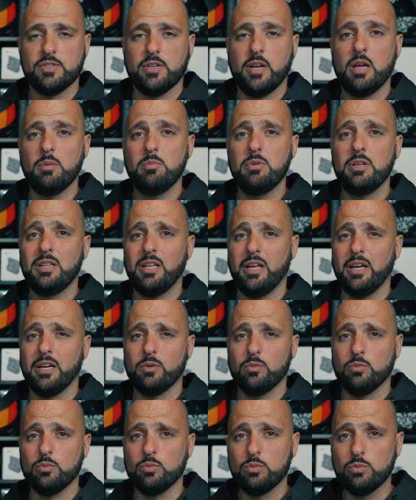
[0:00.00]
and I mean like
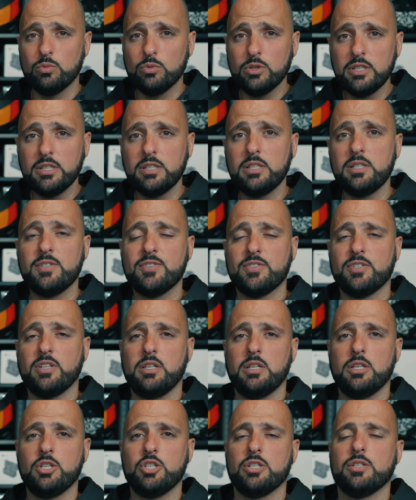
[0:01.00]
really
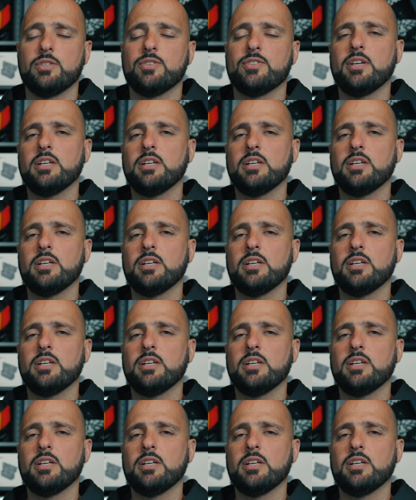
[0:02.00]
skinny jeans.